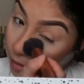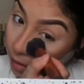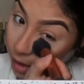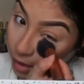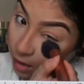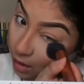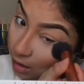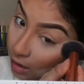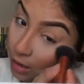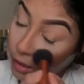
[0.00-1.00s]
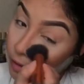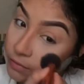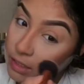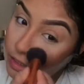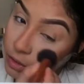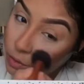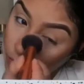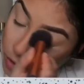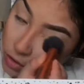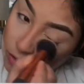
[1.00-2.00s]
like it gives us too
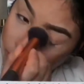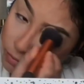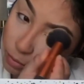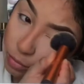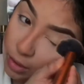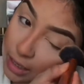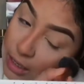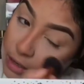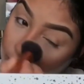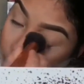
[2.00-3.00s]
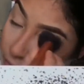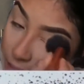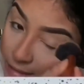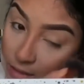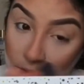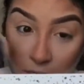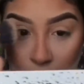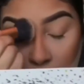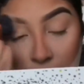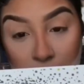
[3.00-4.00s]
much of brightening effect down there,
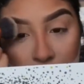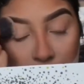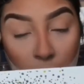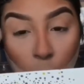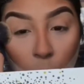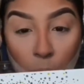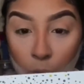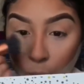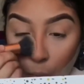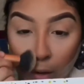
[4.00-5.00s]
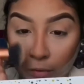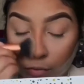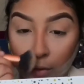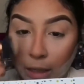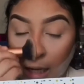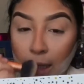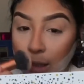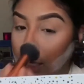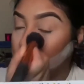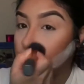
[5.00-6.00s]
and that's not what we want for a
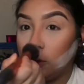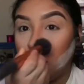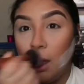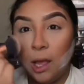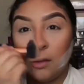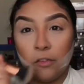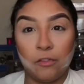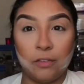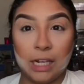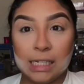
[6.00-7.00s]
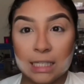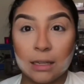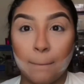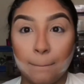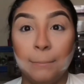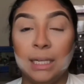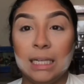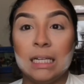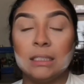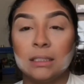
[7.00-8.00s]
natural face beat.